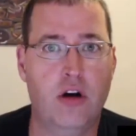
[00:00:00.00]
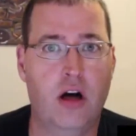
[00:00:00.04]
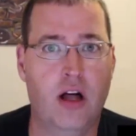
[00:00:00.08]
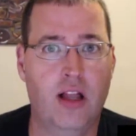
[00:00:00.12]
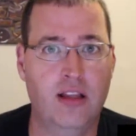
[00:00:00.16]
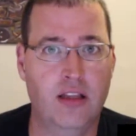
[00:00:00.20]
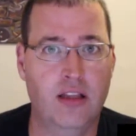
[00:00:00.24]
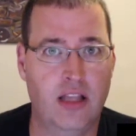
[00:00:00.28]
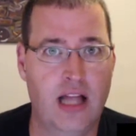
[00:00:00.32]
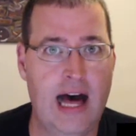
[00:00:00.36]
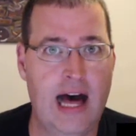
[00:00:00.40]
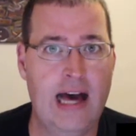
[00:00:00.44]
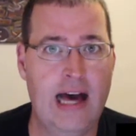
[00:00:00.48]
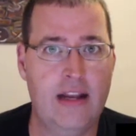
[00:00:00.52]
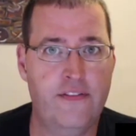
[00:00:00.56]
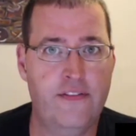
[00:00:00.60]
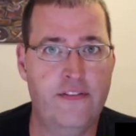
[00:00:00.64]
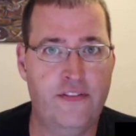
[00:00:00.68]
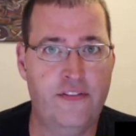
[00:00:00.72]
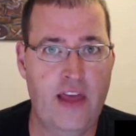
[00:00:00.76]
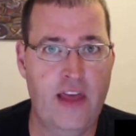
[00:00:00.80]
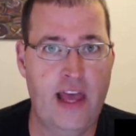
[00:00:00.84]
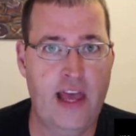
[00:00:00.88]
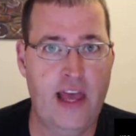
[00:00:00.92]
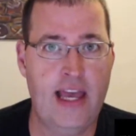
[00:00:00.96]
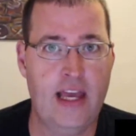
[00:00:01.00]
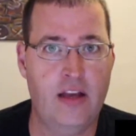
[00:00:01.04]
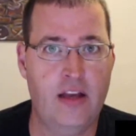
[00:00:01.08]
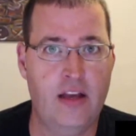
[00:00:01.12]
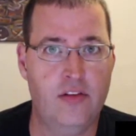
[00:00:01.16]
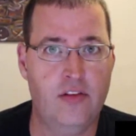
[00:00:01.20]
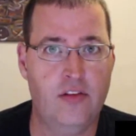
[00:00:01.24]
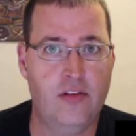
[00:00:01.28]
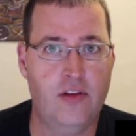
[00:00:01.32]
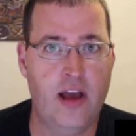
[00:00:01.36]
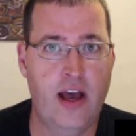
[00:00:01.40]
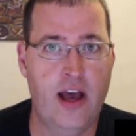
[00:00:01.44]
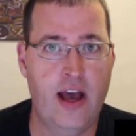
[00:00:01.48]
a lot of
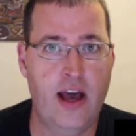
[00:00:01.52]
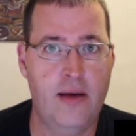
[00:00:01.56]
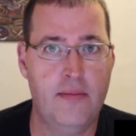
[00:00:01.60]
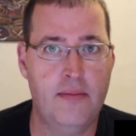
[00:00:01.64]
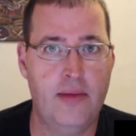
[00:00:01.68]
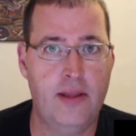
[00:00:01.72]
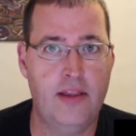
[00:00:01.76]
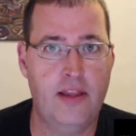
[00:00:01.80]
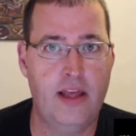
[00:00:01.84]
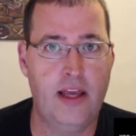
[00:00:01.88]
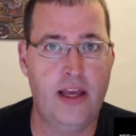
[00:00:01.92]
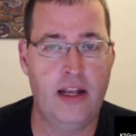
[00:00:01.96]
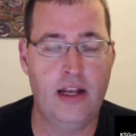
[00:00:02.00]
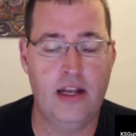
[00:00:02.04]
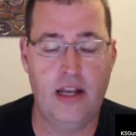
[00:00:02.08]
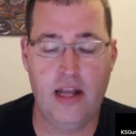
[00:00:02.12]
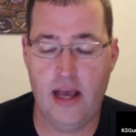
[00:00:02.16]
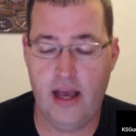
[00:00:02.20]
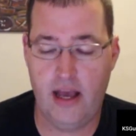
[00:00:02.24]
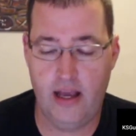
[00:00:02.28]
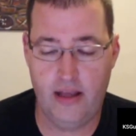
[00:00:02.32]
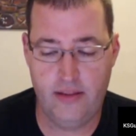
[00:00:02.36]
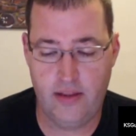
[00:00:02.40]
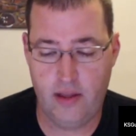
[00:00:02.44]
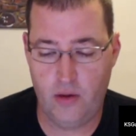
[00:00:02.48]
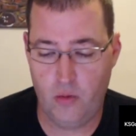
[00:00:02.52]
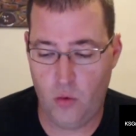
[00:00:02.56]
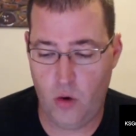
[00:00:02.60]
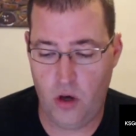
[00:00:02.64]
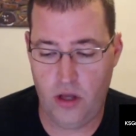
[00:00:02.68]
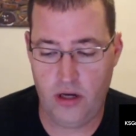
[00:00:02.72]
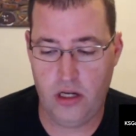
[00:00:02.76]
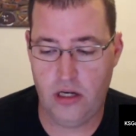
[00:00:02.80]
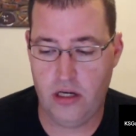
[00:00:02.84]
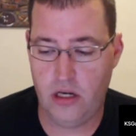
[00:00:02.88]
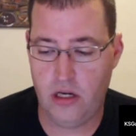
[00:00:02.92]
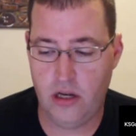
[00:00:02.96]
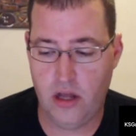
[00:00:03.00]
things. And then
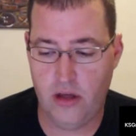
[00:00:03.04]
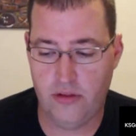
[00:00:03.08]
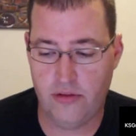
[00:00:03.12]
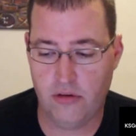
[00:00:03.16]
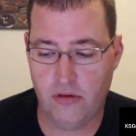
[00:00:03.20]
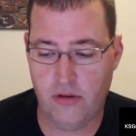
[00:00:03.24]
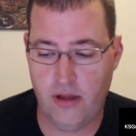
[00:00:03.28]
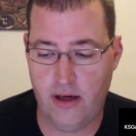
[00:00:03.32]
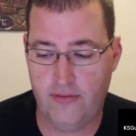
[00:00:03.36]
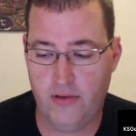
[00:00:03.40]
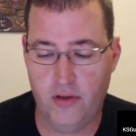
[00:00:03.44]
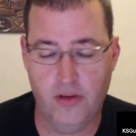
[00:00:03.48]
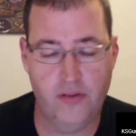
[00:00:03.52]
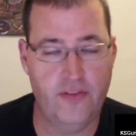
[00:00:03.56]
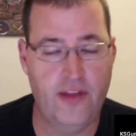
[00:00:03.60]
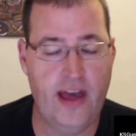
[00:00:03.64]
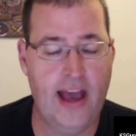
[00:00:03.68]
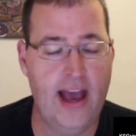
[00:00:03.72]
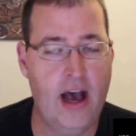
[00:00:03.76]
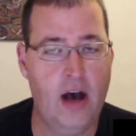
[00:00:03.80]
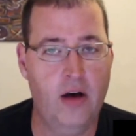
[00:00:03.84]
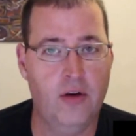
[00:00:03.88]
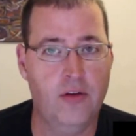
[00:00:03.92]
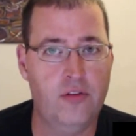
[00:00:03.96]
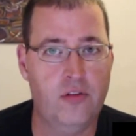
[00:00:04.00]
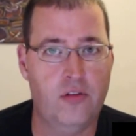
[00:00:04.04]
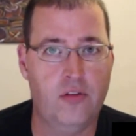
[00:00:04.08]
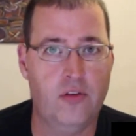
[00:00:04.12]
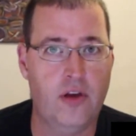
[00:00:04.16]
one on another level of the house.